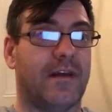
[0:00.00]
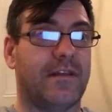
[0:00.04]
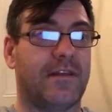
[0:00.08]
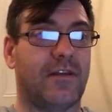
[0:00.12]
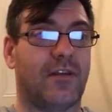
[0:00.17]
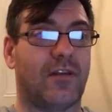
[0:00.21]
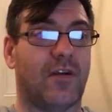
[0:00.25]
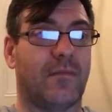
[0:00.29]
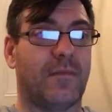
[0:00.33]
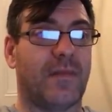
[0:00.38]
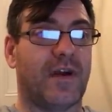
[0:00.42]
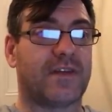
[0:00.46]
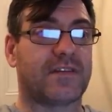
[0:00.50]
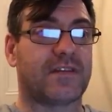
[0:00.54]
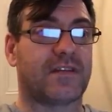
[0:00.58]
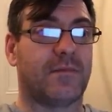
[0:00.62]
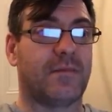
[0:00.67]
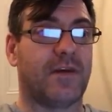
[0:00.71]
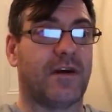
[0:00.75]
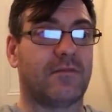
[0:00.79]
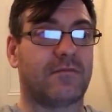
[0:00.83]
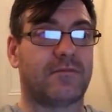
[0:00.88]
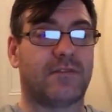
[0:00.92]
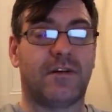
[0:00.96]
And you're not messed
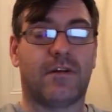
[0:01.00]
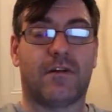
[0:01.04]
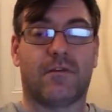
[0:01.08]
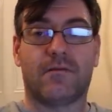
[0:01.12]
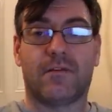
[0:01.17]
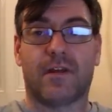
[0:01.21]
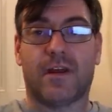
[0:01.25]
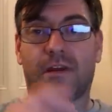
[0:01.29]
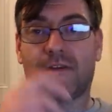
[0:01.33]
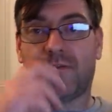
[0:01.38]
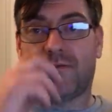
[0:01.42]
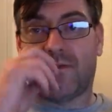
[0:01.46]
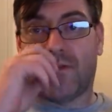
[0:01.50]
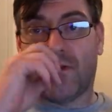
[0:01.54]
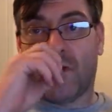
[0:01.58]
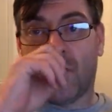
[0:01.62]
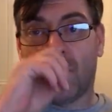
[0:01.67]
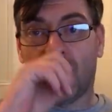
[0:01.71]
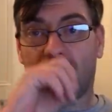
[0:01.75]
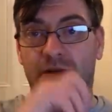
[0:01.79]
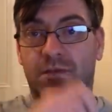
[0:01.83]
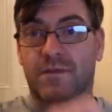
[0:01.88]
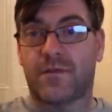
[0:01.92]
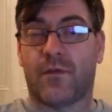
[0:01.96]
about, you know, they're
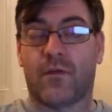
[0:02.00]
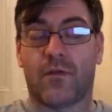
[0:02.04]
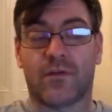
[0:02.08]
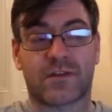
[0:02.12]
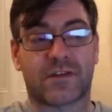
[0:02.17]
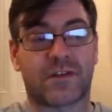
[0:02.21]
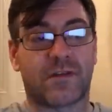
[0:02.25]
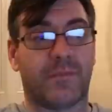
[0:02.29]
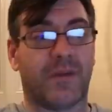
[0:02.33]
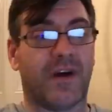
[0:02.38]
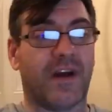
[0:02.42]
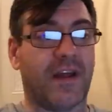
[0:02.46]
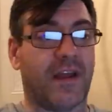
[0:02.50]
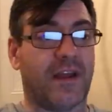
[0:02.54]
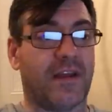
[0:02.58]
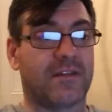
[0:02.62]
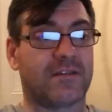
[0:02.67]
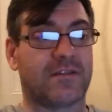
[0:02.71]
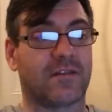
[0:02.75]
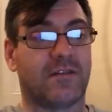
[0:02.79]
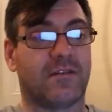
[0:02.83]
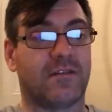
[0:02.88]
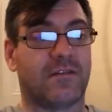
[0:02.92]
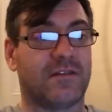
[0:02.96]
almost forced to buy.
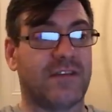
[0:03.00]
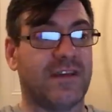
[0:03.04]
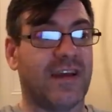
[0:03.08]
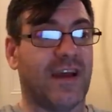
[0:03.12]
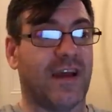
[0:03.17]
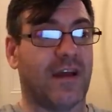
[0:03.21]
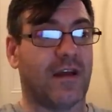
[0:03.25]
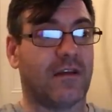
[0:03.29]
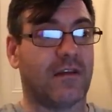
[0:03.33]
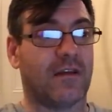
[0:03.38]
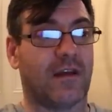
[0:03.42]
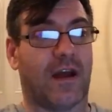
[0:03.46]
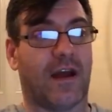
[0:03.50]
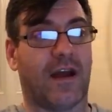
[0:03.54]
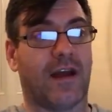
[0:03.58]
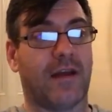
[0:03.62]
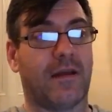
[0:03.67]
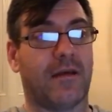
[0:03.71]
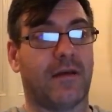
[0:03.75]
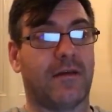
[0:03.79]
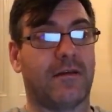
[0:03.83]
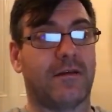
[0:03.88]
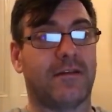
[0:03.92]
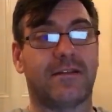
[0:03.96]
So yeah, I,
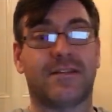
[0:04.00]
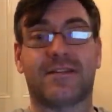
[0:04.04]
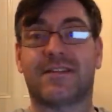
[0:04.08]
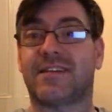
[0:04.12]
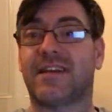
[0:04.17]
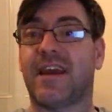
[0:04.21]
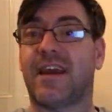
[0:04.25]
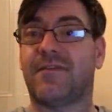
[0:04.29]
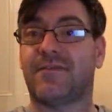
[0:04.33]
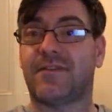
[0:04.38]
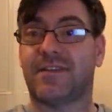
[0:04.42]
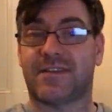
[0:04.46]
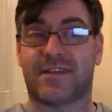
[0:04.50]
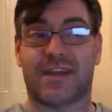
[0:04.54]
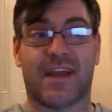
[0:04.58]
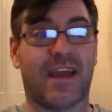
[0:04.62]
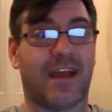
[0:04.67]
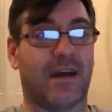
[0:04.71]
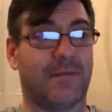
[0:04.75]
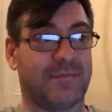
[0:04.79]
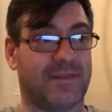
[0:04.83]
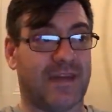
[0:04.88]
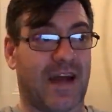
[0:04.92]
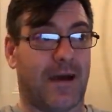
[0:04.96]
uh, safe to say
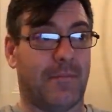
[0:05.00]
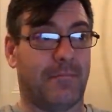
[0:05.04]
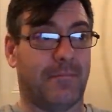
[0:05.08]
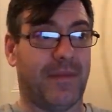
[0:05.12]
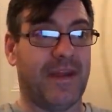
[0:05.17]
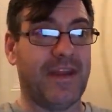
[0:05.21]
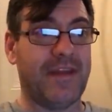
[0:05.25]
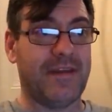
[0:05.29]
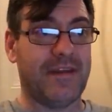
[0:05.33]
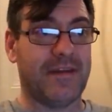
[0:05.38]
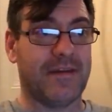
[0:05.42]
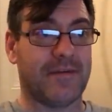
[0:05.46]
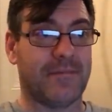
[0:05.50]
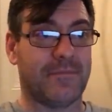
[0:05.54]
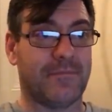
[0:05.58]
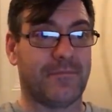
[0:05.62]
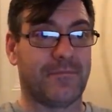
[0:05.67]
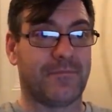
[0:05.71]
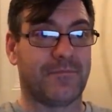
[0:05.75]
I'm tamping.